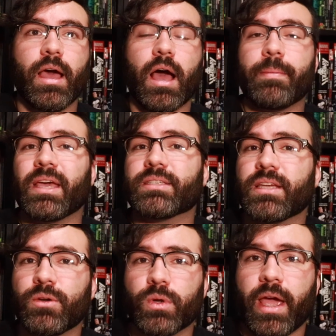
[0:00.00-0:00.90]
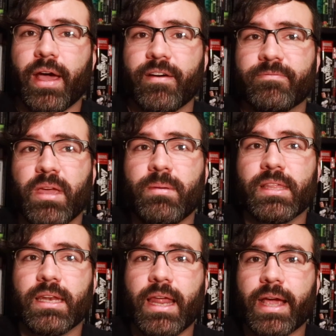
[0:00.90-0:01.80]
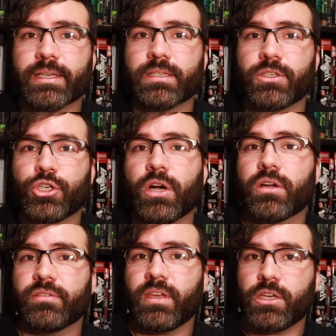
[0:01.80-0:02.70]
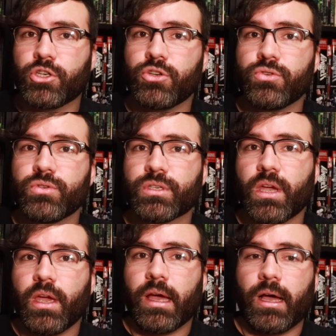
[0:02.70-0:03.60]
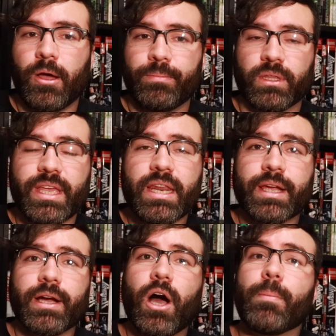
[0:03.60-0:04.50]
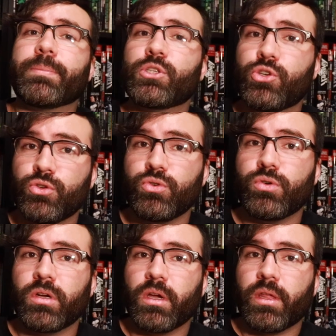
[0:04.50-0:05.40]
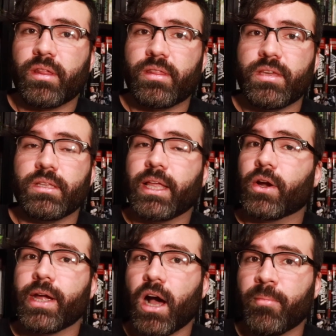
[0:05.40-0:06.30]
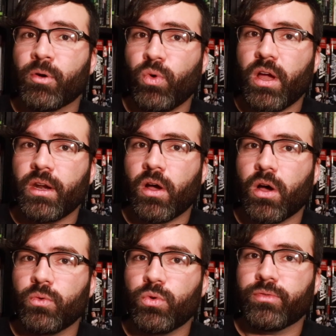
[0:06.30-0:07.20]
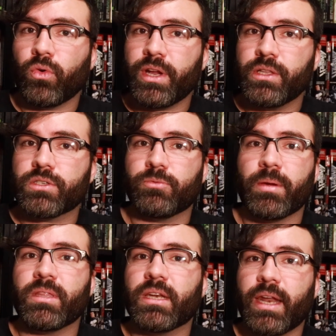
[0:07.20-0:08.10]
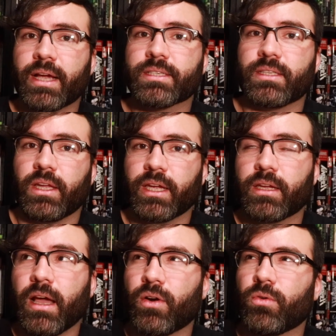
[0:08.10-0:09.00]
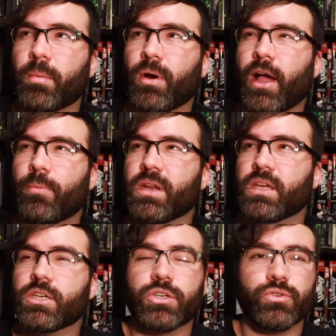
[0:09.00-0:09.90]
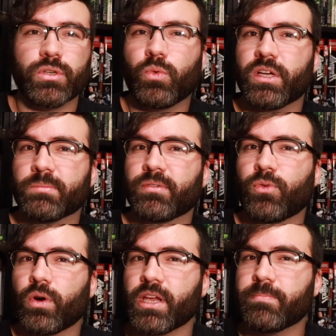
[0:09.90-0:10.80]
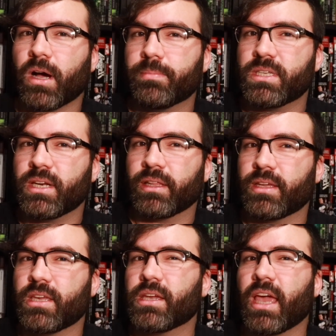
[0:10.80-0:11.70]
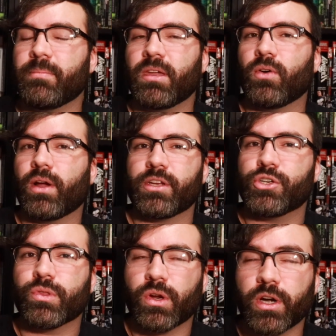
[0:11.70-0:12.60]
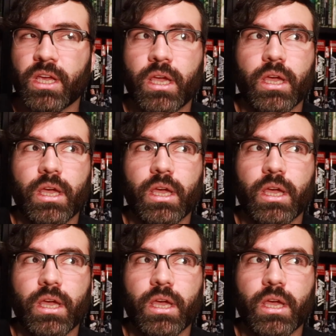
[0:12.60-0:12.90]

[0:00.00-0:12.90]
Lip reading: I'm guessing it would have maybe the next chunk of issues leading up to the Larry Hama run on Wolverine. So maybe the next, like, I don't remember how many issues it was before he popped in. I think he came in around issue 30.